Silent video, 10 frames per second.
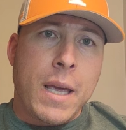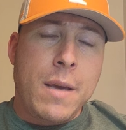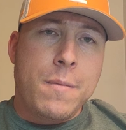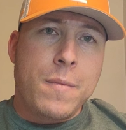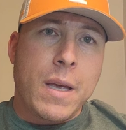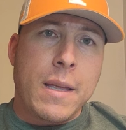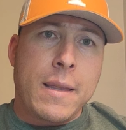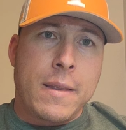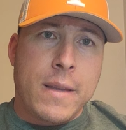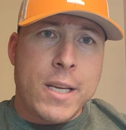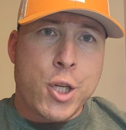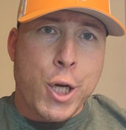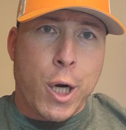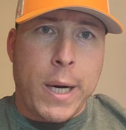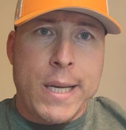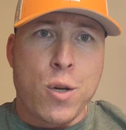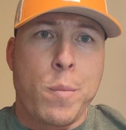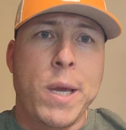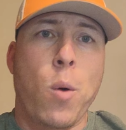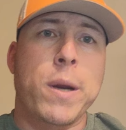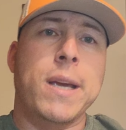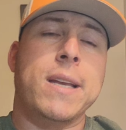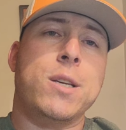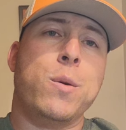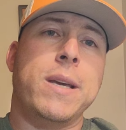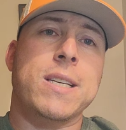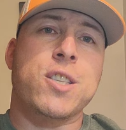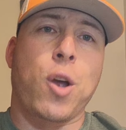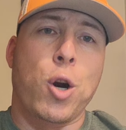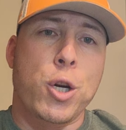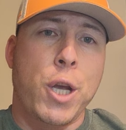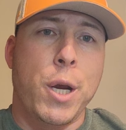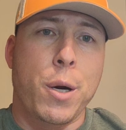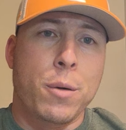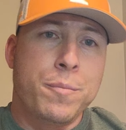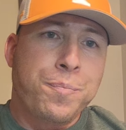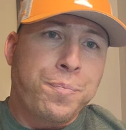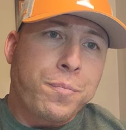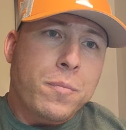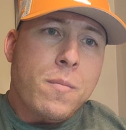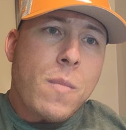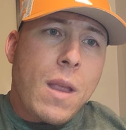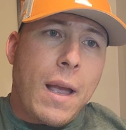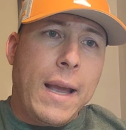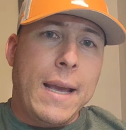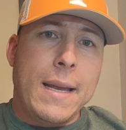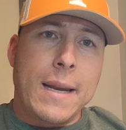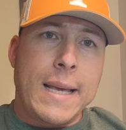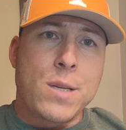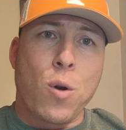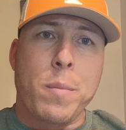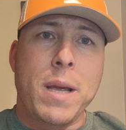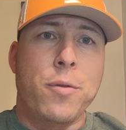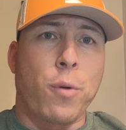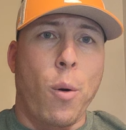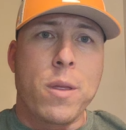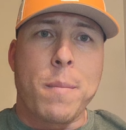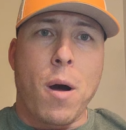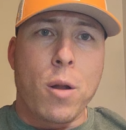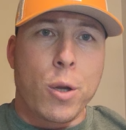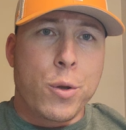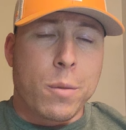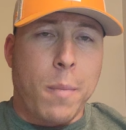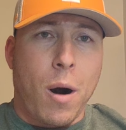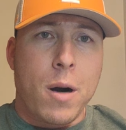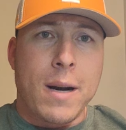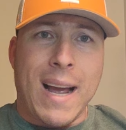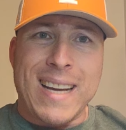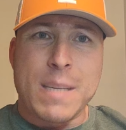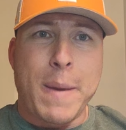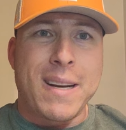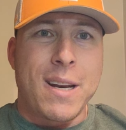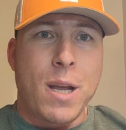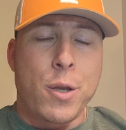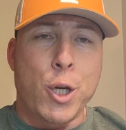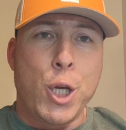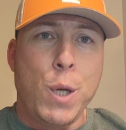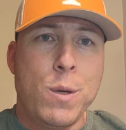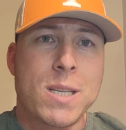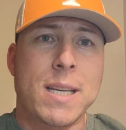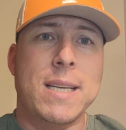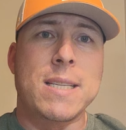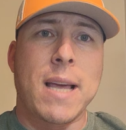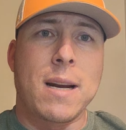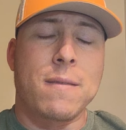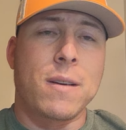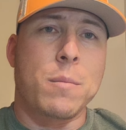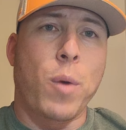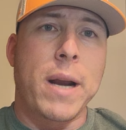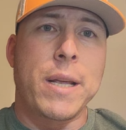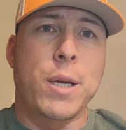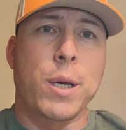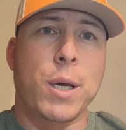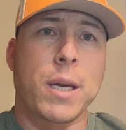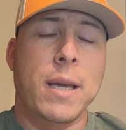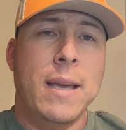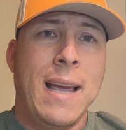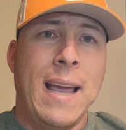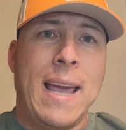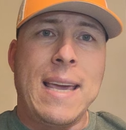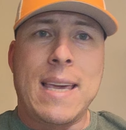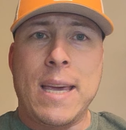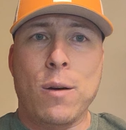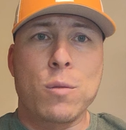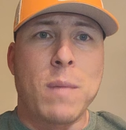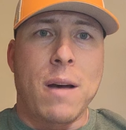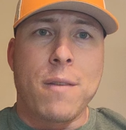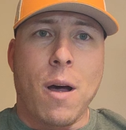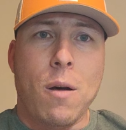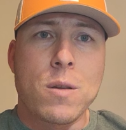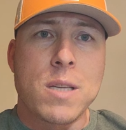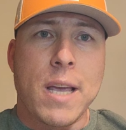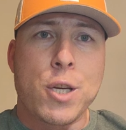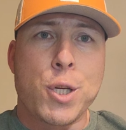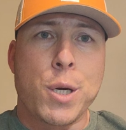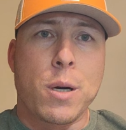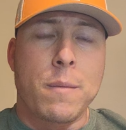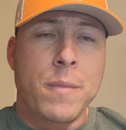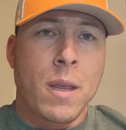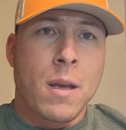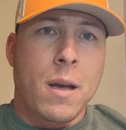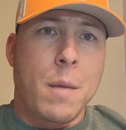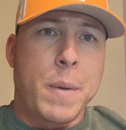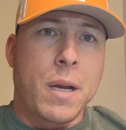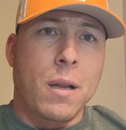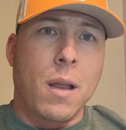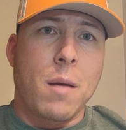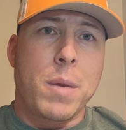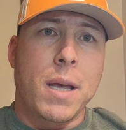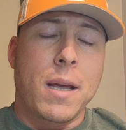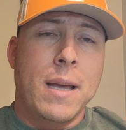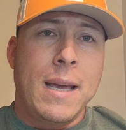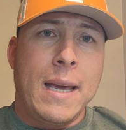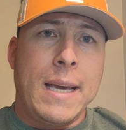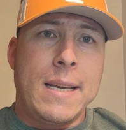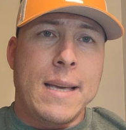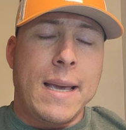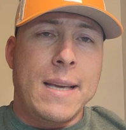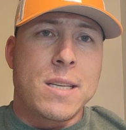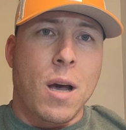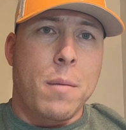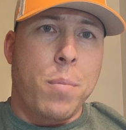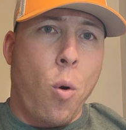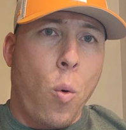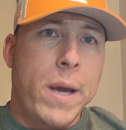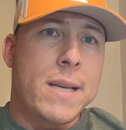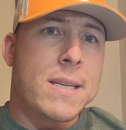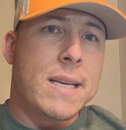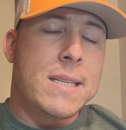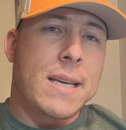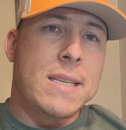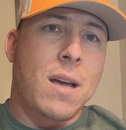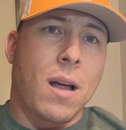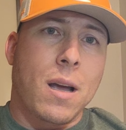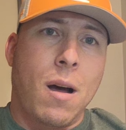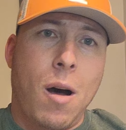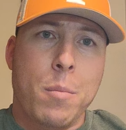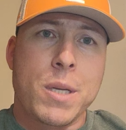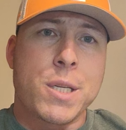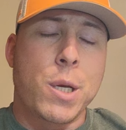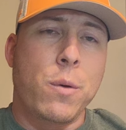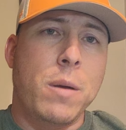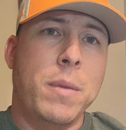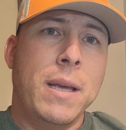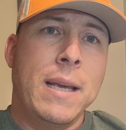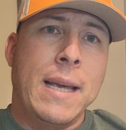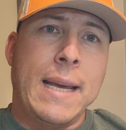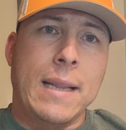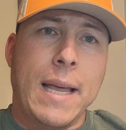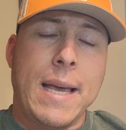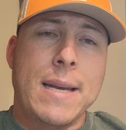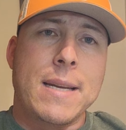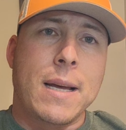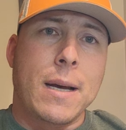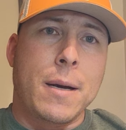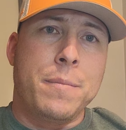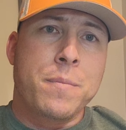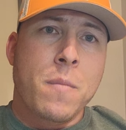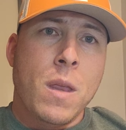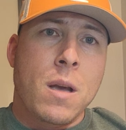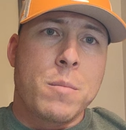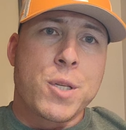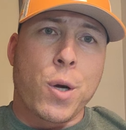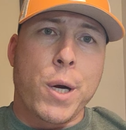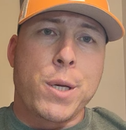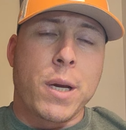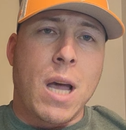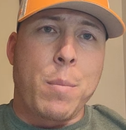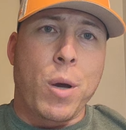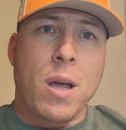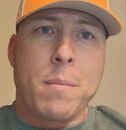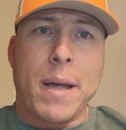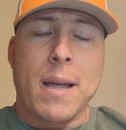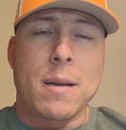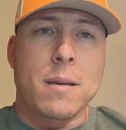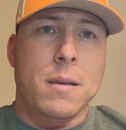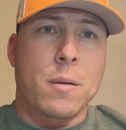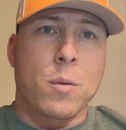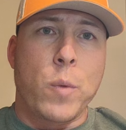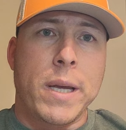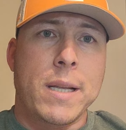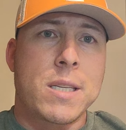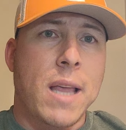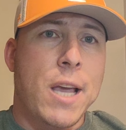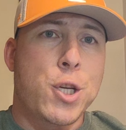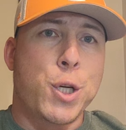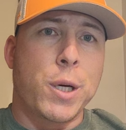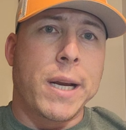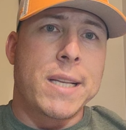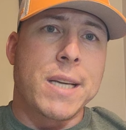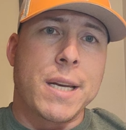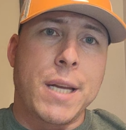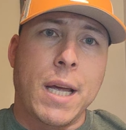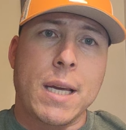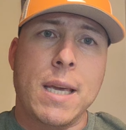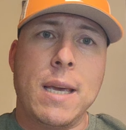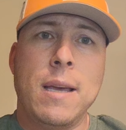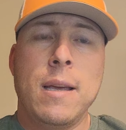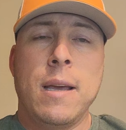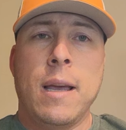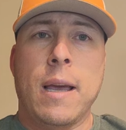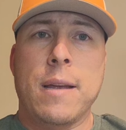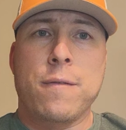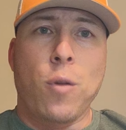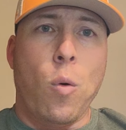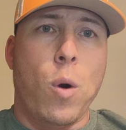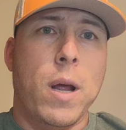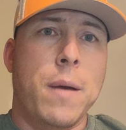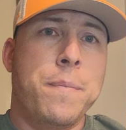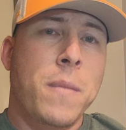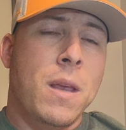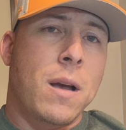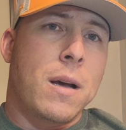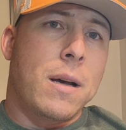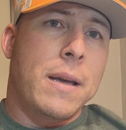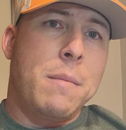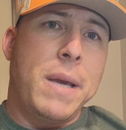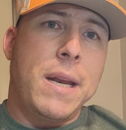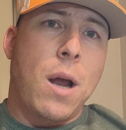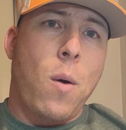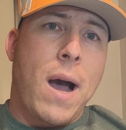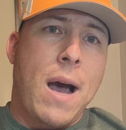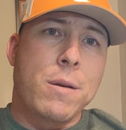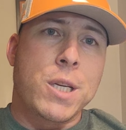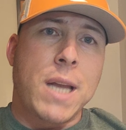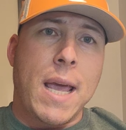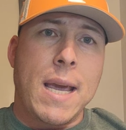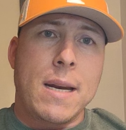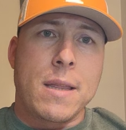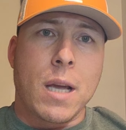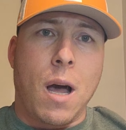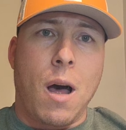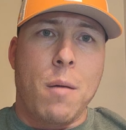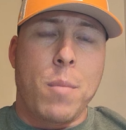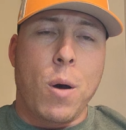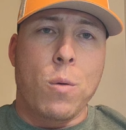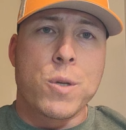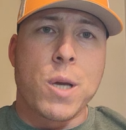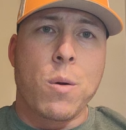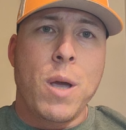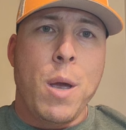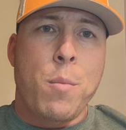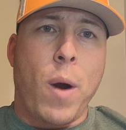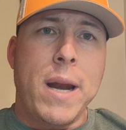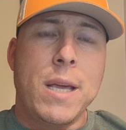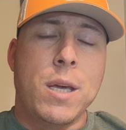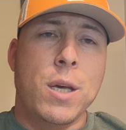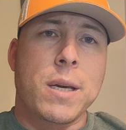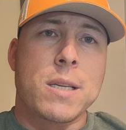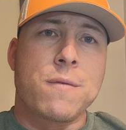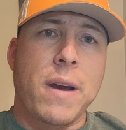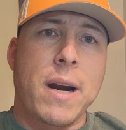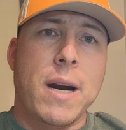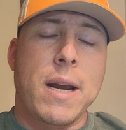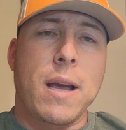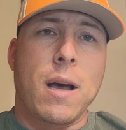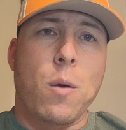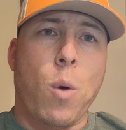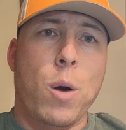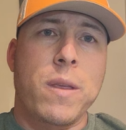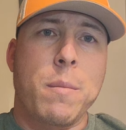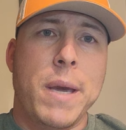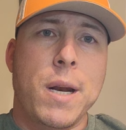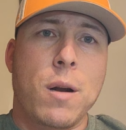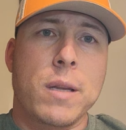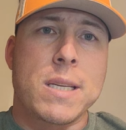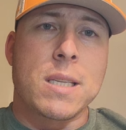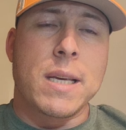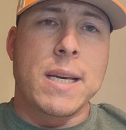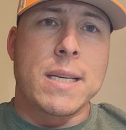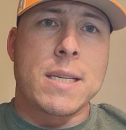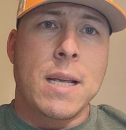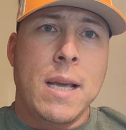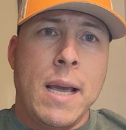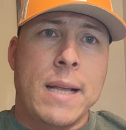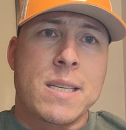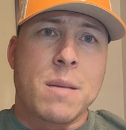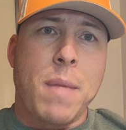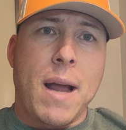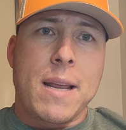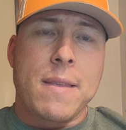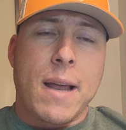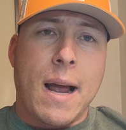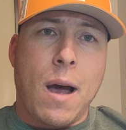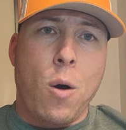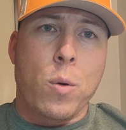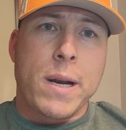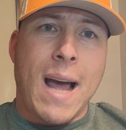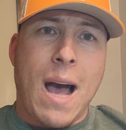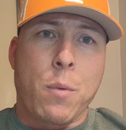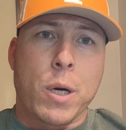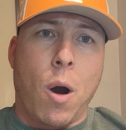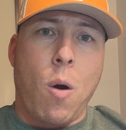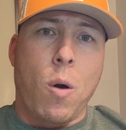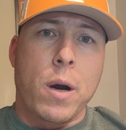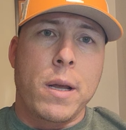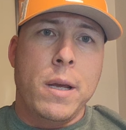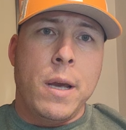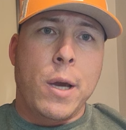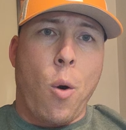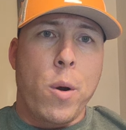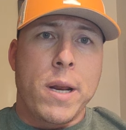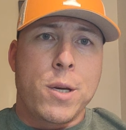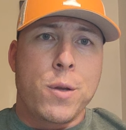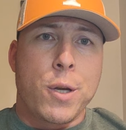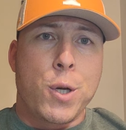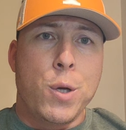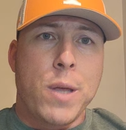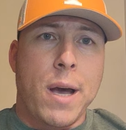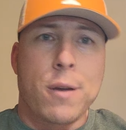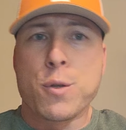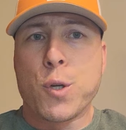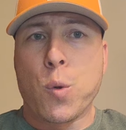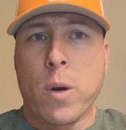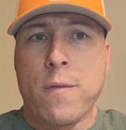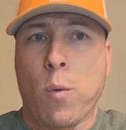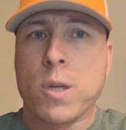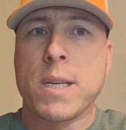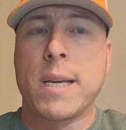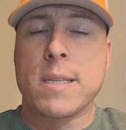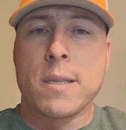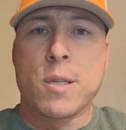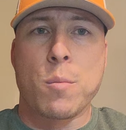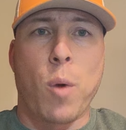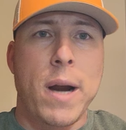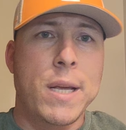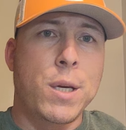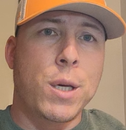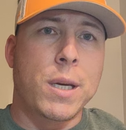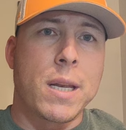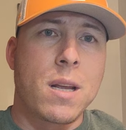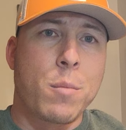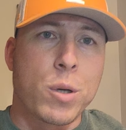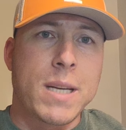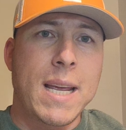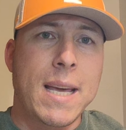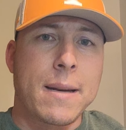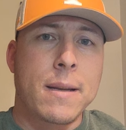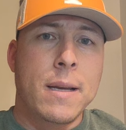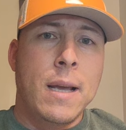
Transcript: he this year he's going to be going into his third year, and he's going to be throwing the ball to Luther Burden. I expect another huge season out of uh, Brady Cook. He killed my Vols last year up in Columbia. He he's got poise. He's he's got calmness to him. He led uh, Missouri to a couple comeback wins last year against Kentucky and Florida. Uh, he beat Ohio State in the Cotton Bowl. So Brady Cook is very uh, worthy of being on this list and somebody that I hold in high regard going into the 2024 season. So Brady Cook at number 10.